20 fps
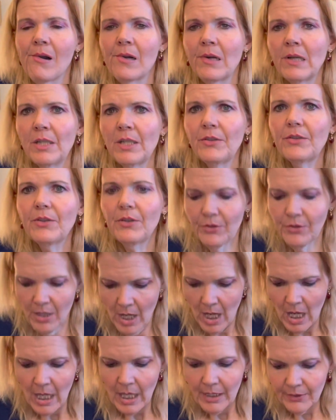He says,
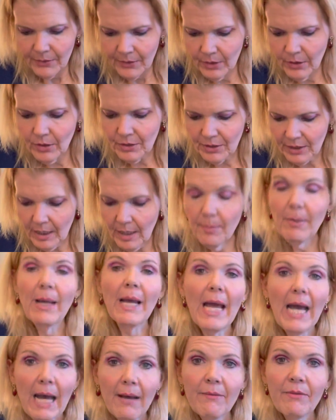so he looked it up. I
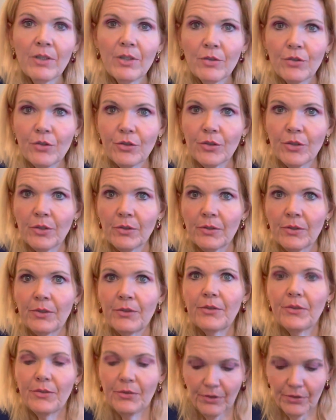have the insurance.
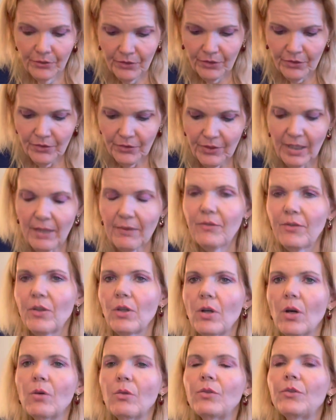He says, you just have to
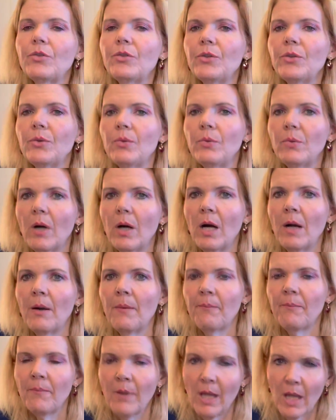go to,
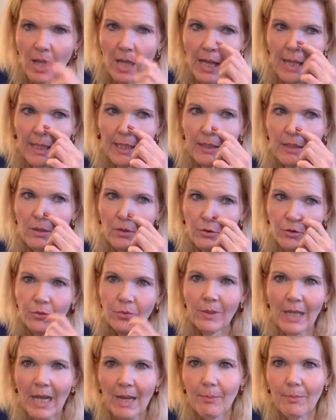um, I got to go to
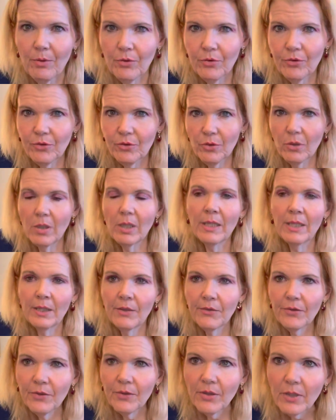an Apple store. And he
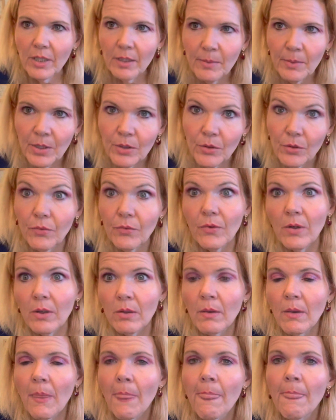says, they'll give me a new phone.